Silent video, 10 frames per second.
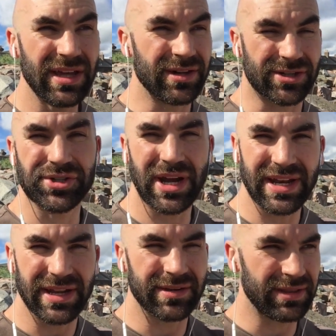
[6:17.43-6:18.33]
their
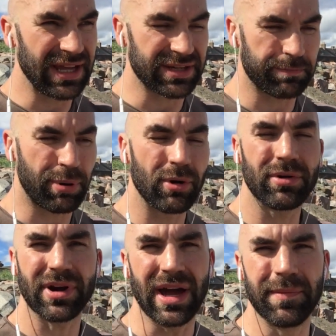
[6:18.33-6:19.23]
training like
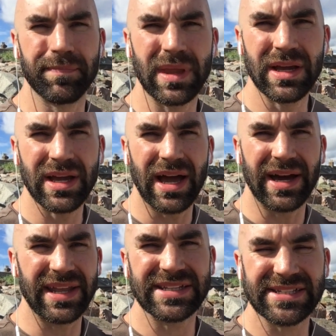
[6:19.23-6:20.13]
program
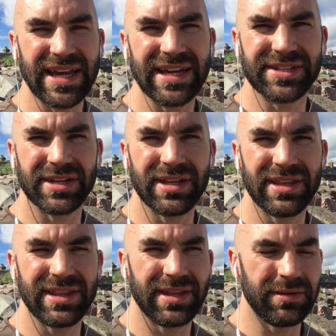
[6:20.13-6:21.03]
and instead
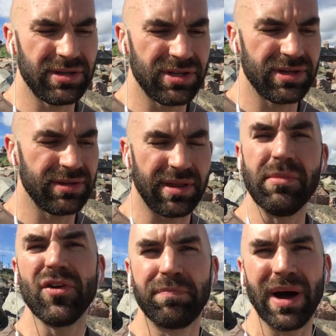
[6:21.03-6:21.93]
they
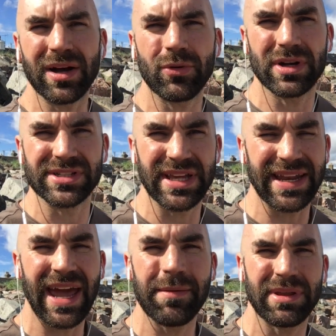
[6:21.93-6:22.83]
move backwards, they
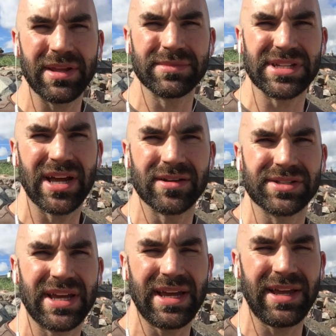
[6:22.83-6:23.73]
inhibit
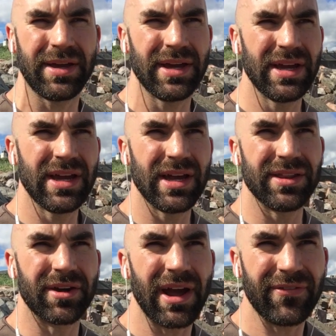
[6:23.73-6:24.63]
themselves, they,
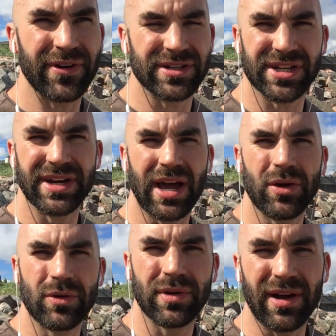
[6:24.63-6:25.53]
their efforts are
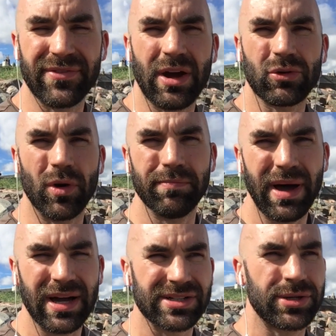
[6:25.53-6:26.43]
now, have now gone
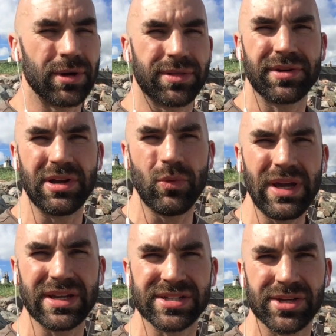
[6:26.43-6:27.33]
back two or three
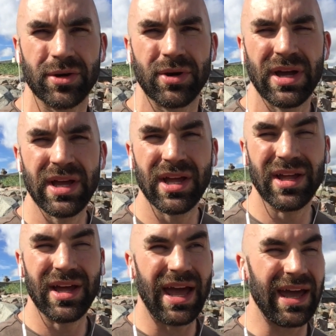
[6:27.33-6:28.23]
weeks. So
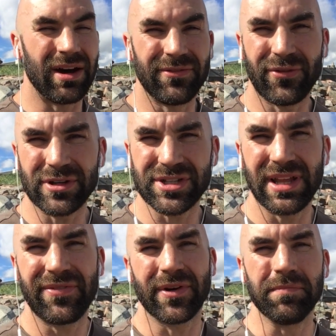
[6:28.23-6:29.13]
uh,
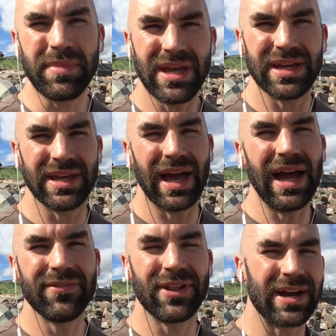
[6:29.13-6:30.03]
unfortunately for me,
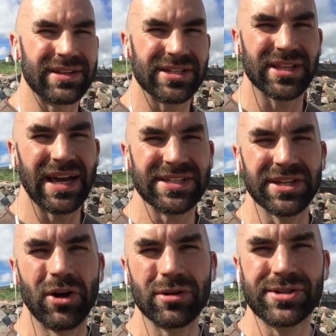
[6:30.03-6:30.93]
I've learned this
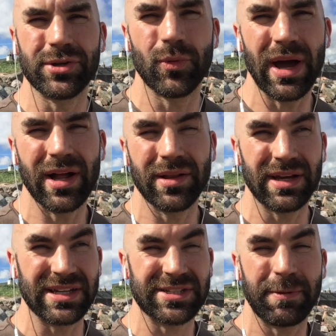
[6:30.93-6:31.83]
lesson all too well,
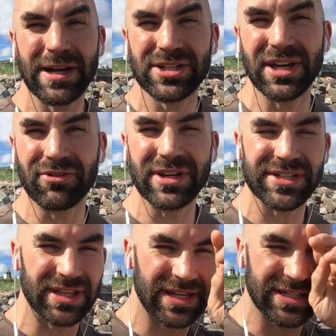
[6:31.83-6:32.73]
especially
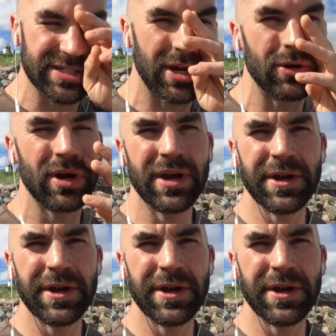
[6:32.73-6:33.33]
recently. So